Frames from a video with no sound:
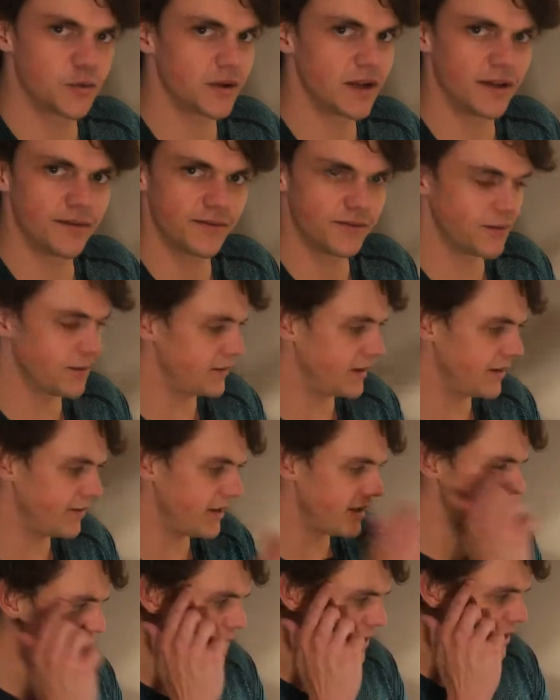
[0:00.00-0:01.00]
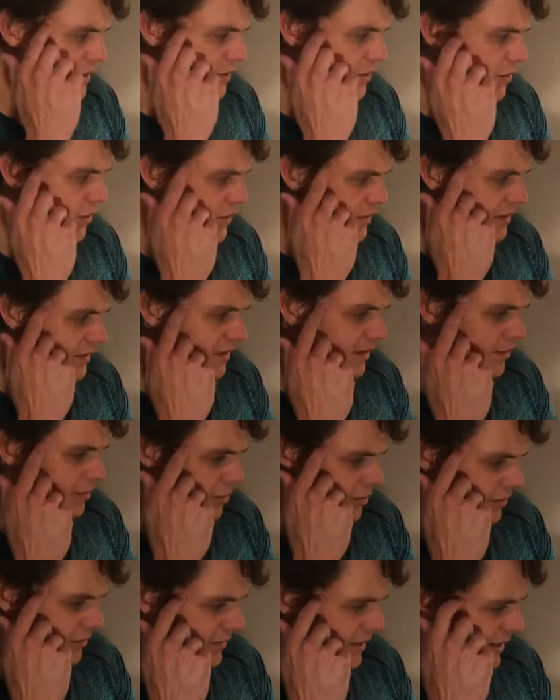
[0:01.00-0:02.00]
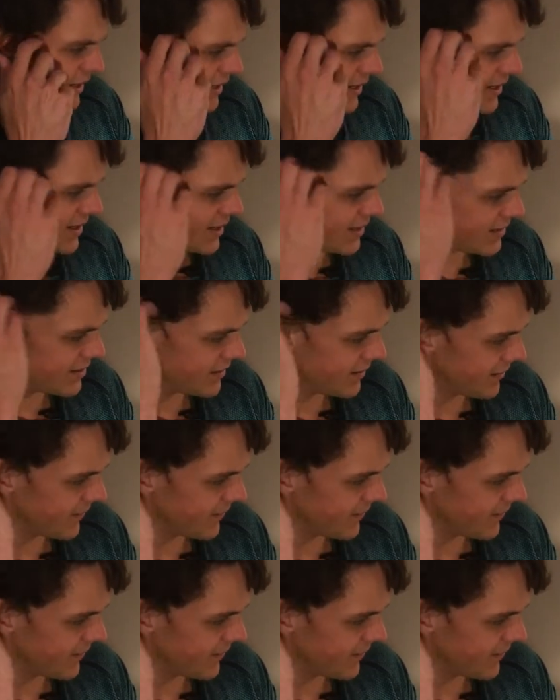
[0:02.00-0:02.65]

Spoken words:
want to have anything to do with it. Come on, man.